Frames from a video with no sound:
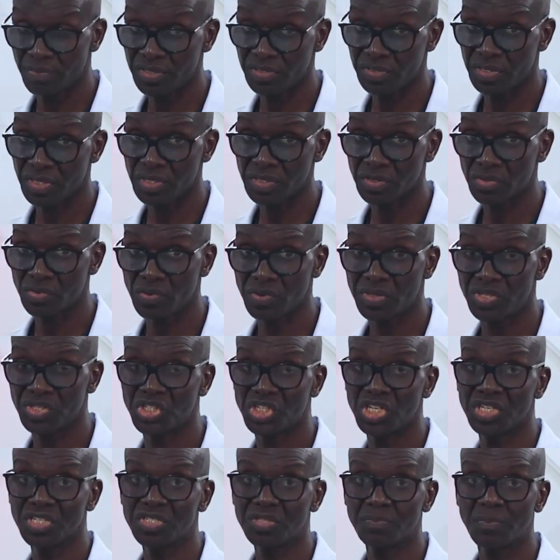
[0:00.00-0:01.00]
presents with
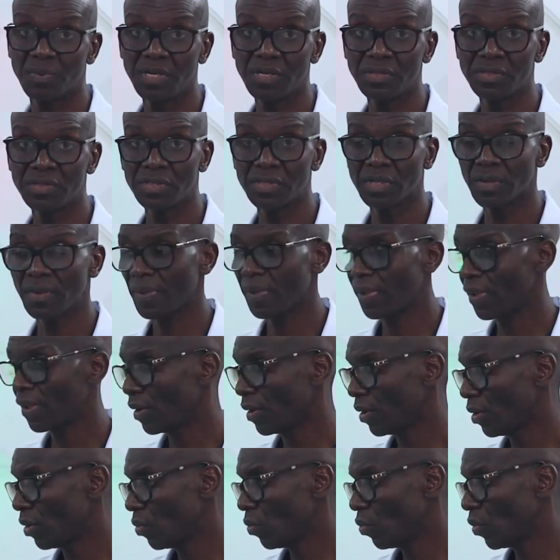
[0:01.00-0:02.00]
chest pains.
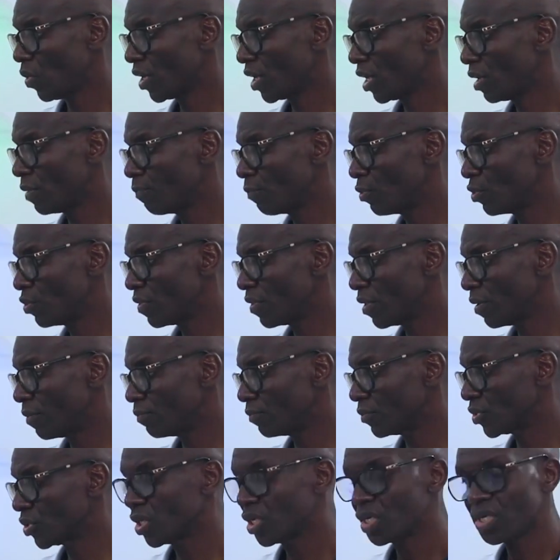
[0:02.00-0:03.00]
We can put
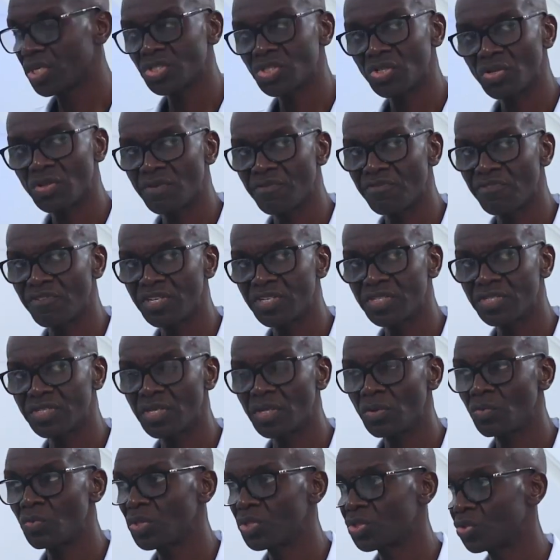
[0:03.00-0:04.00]
them. So the first
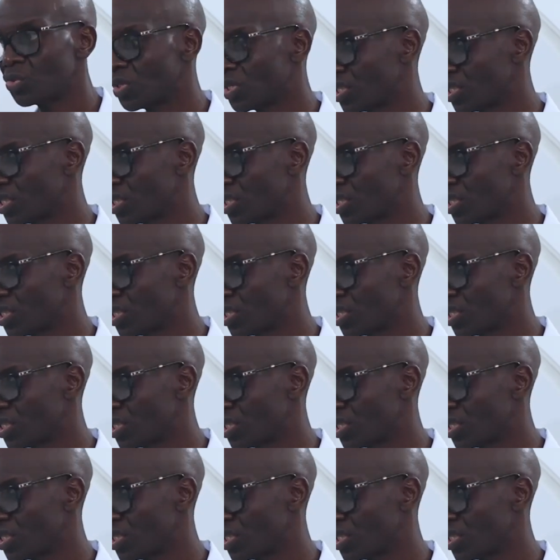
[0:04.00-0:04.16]
thing which